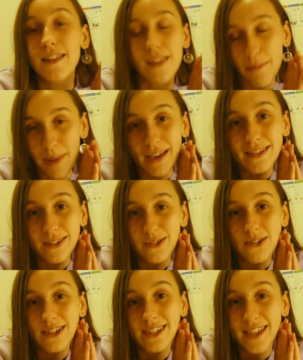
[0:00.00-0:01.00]
the best
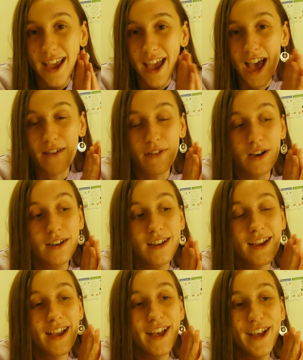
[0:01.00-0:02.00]
sauce ever.
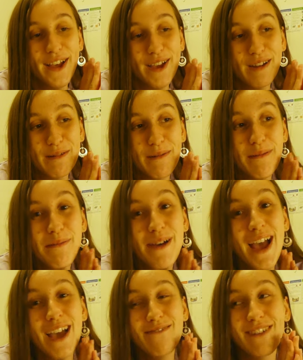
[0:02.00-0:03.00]

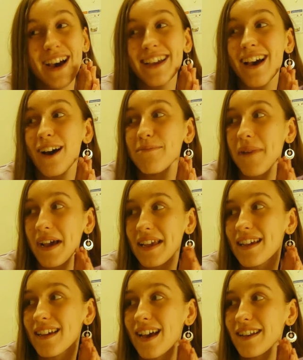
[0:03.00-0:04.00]
But I can't buy
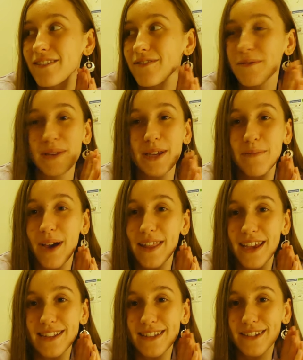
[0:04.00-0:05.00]
it. I don't think we could buy
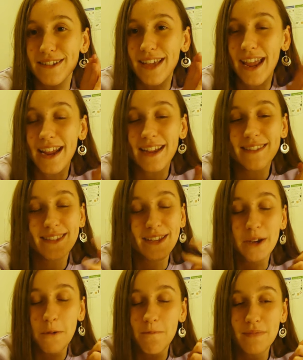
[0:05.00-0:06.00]
that in the UK.
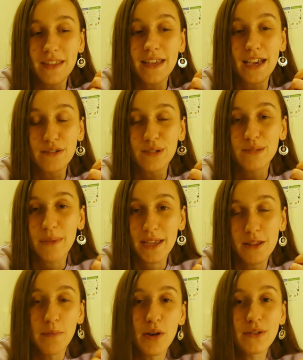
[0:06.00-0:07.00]
So yeah, just
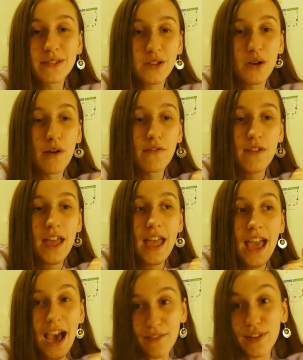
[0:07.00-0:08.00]
making the most of
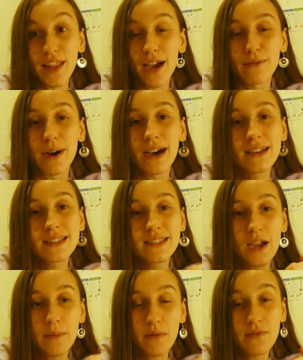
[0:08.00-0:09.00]
having that whilst
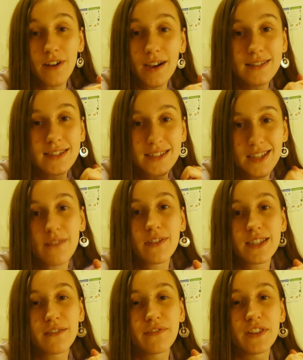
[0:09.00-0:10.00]
I'm in France. It's definitely
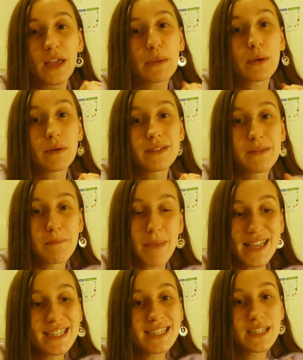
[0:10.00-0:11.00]
something that I'm going to
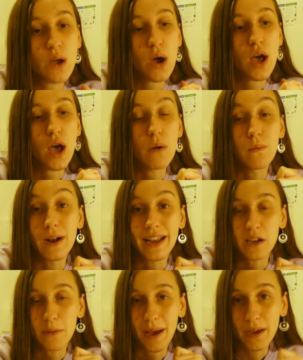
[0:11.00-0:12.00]
miss when I
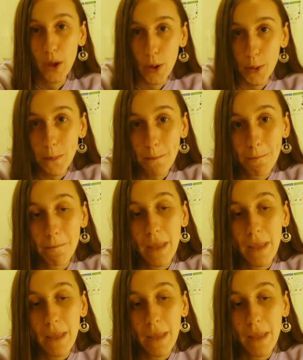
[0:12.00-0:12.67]
go back home.